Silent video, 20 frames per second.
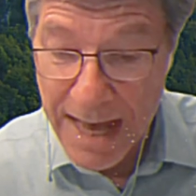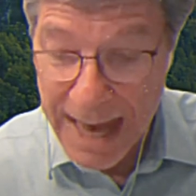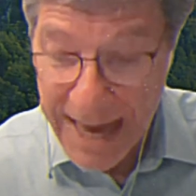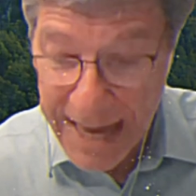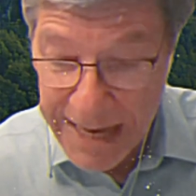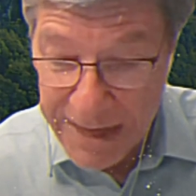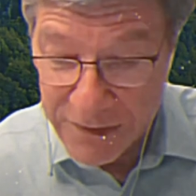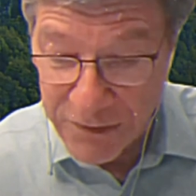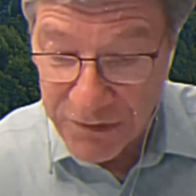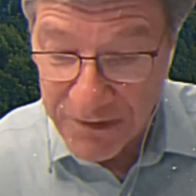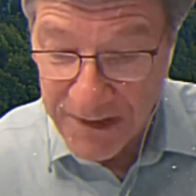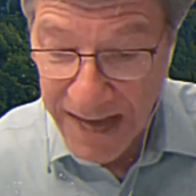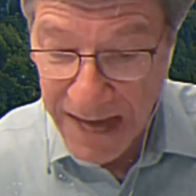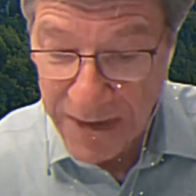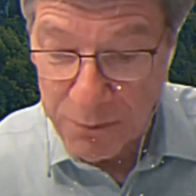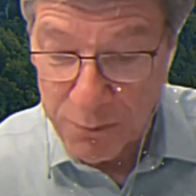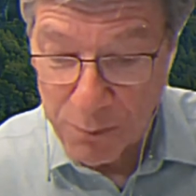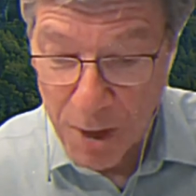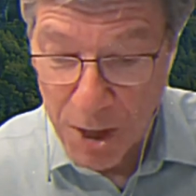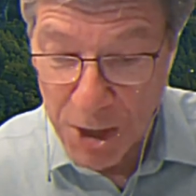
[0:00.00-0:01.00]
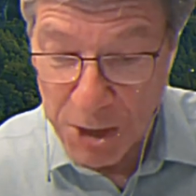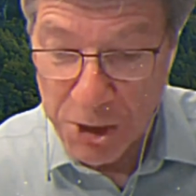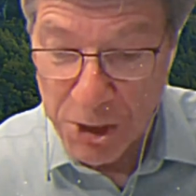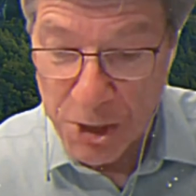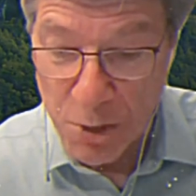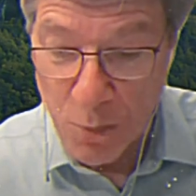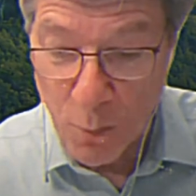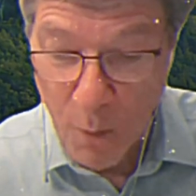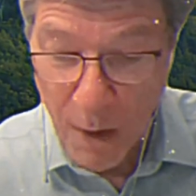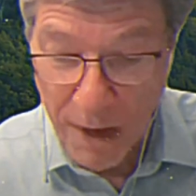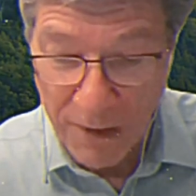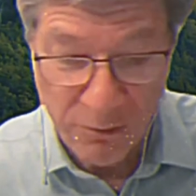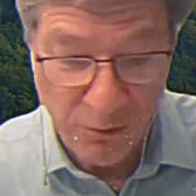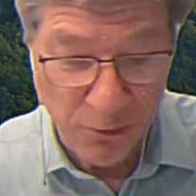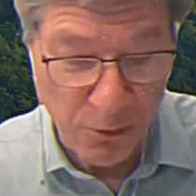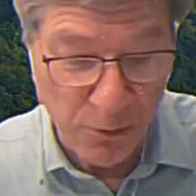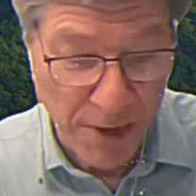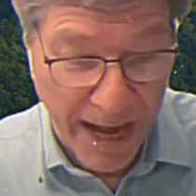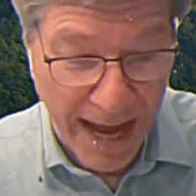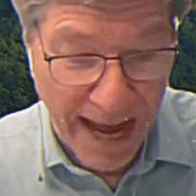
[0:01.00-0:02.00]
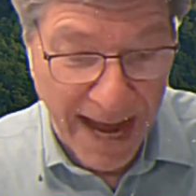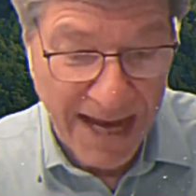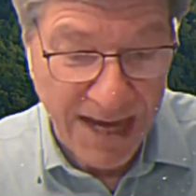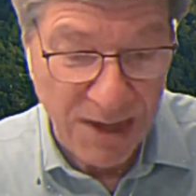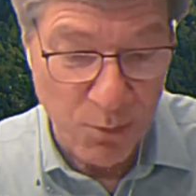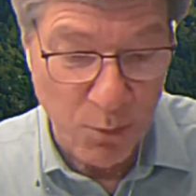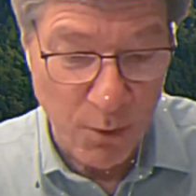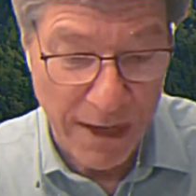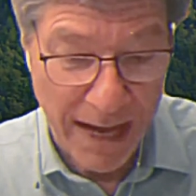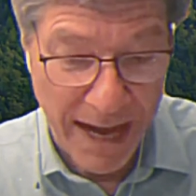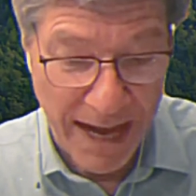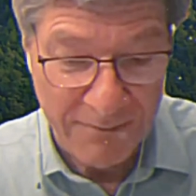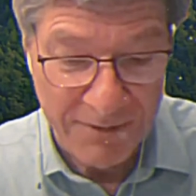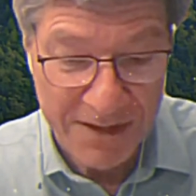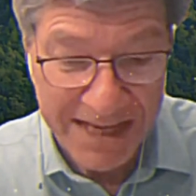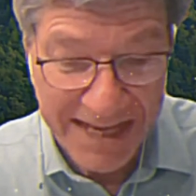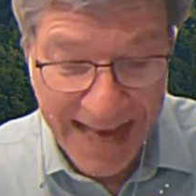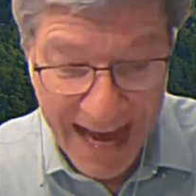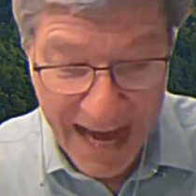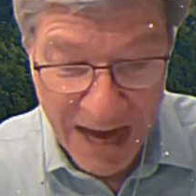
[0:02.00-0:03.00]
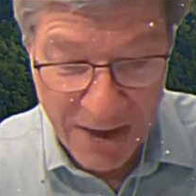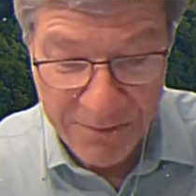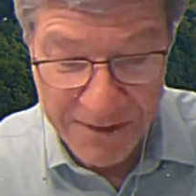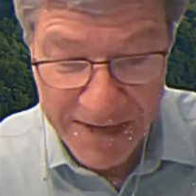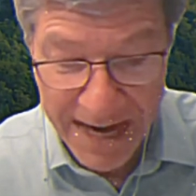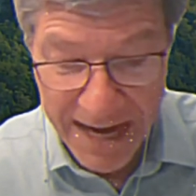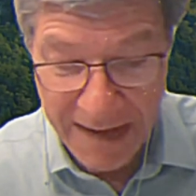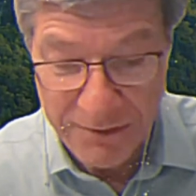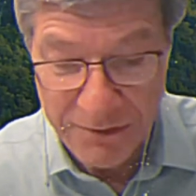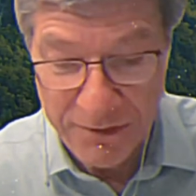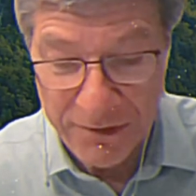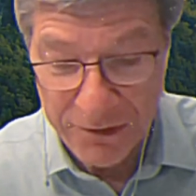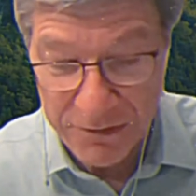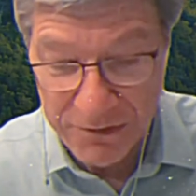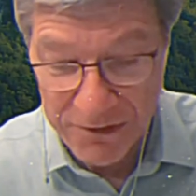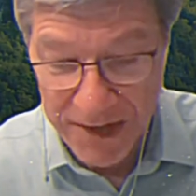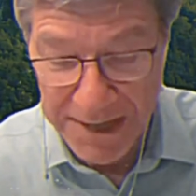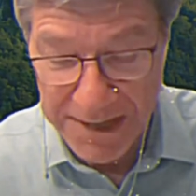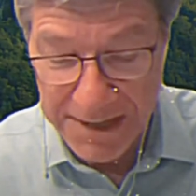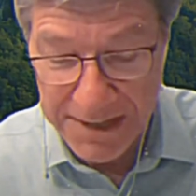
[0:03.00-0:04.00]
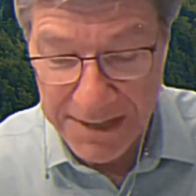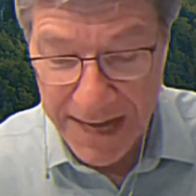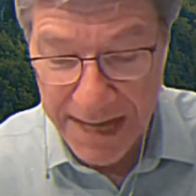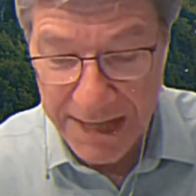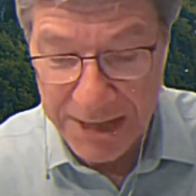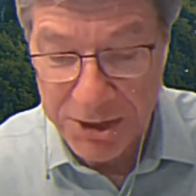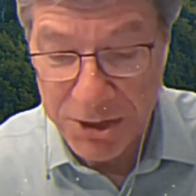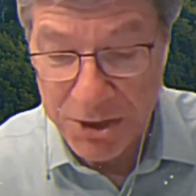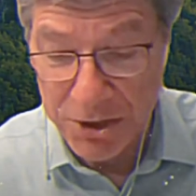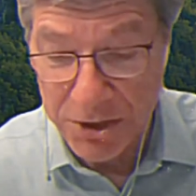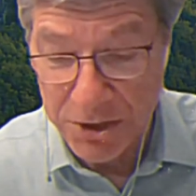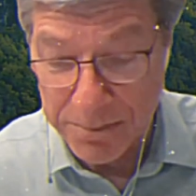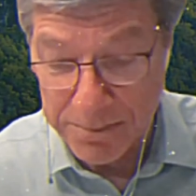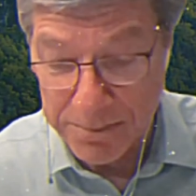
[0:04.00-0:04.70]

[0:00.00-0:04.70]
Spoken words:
Inside Russia, Western aid would have the galvanizing psychological and